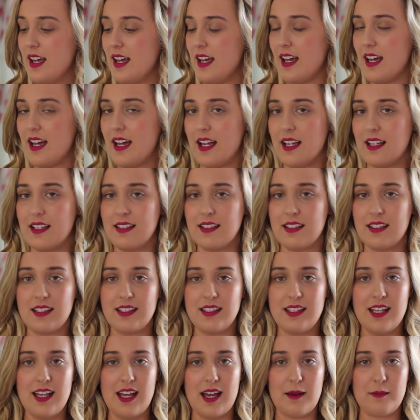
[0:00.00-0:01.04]
And
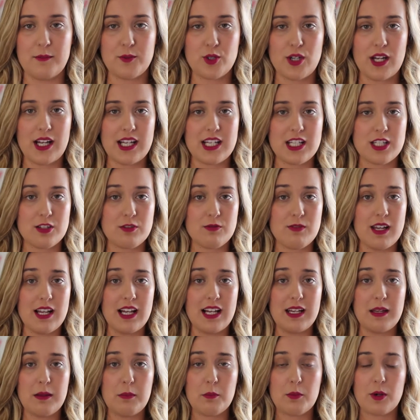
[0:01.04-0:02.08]
yeah, I'm trying to
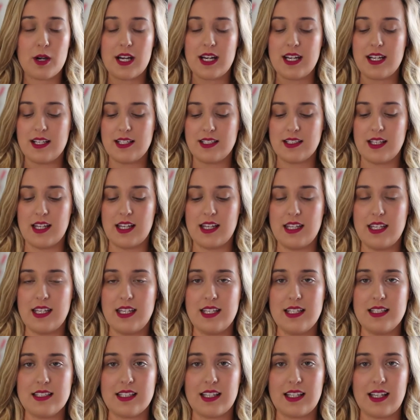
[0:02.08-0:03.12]
really embrace
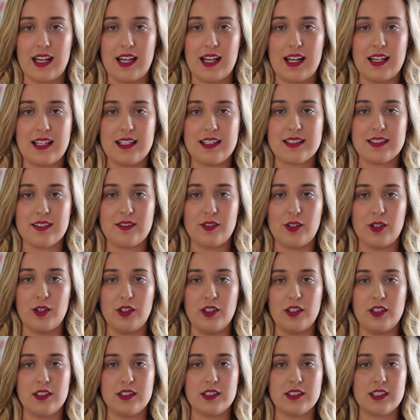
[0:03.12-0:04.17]
these kinds of
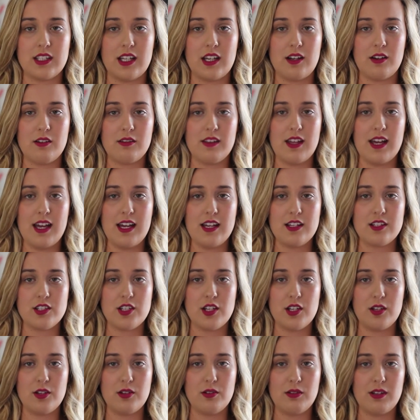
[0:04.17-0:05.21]
colours. So they're
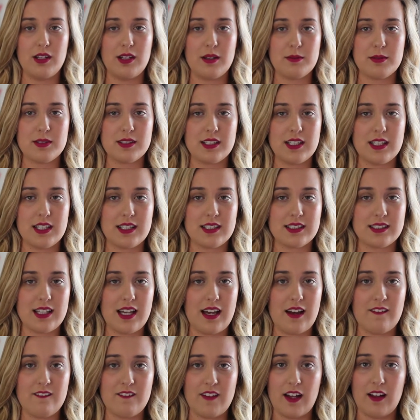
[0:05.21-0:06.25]
2 lipsticks that
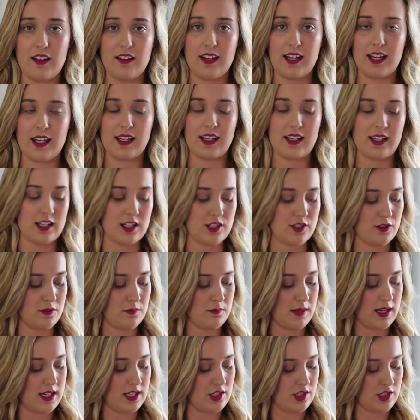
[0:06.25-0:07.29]
I felt like I should
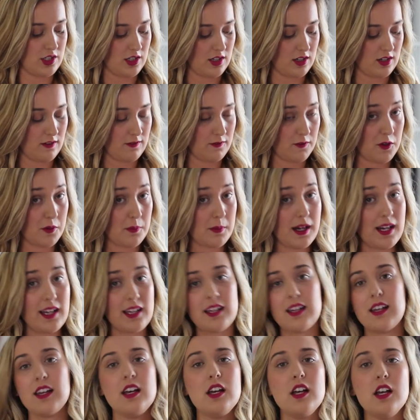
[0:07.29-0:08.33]
mention for
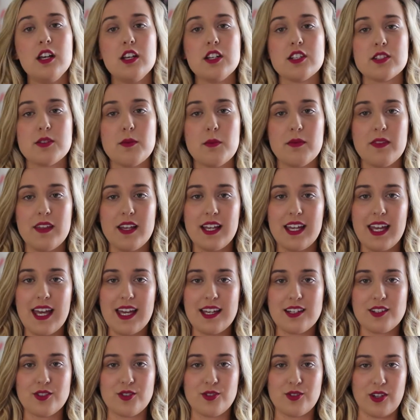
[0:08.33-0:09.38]
my something
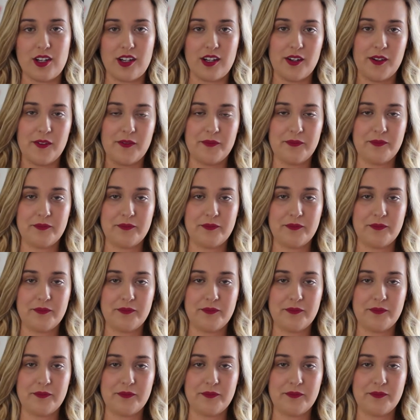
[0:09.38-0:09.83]
extra.